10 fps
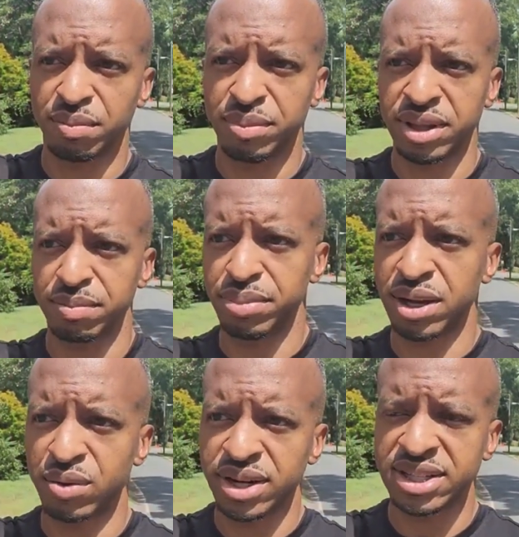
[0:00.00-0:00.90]
The B
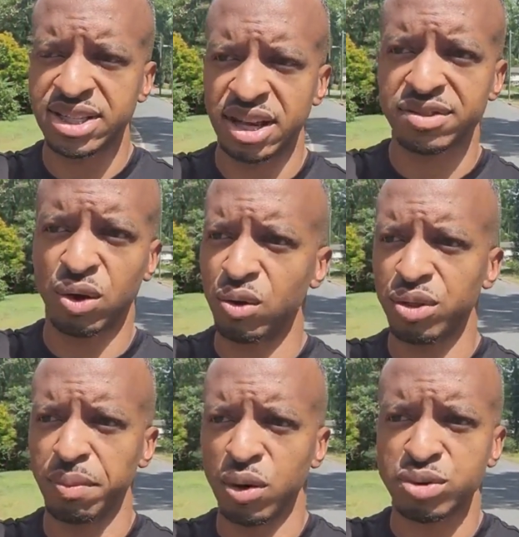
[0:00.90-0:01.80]
Bitcoin ETFs hold
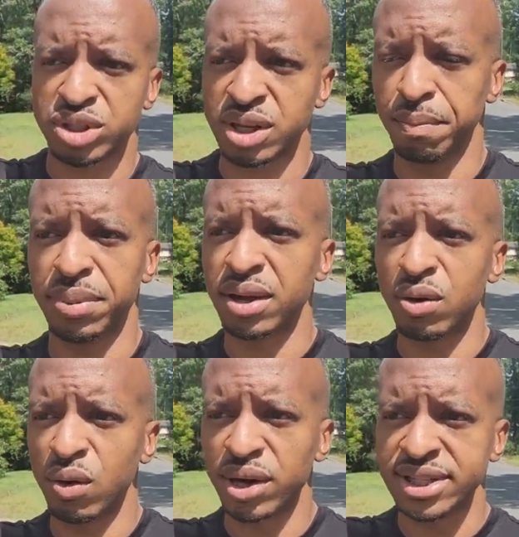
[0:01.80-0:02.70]
the most
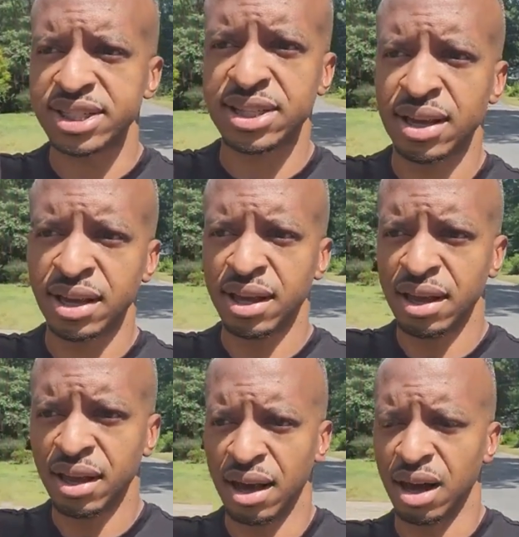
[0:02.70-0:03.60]
Bitcoins,
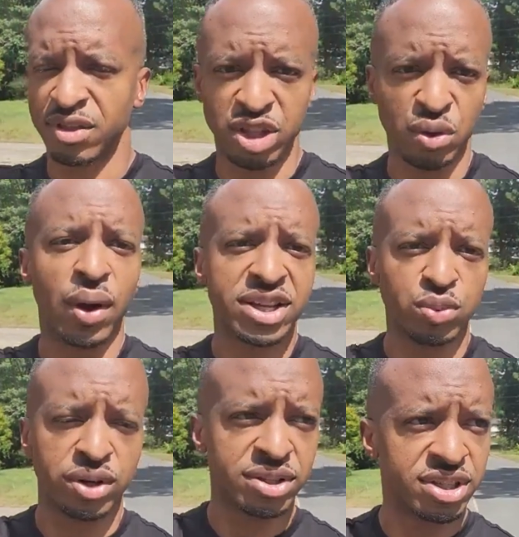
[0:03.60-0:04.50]
uh, the US
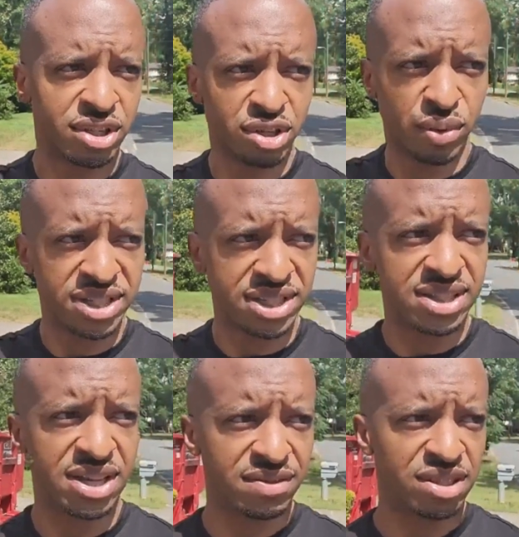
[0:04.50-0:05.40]
ones, the US
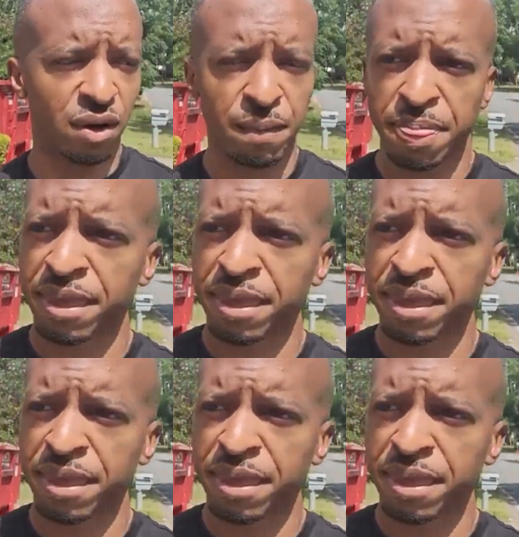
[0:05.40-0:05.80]
ETF. So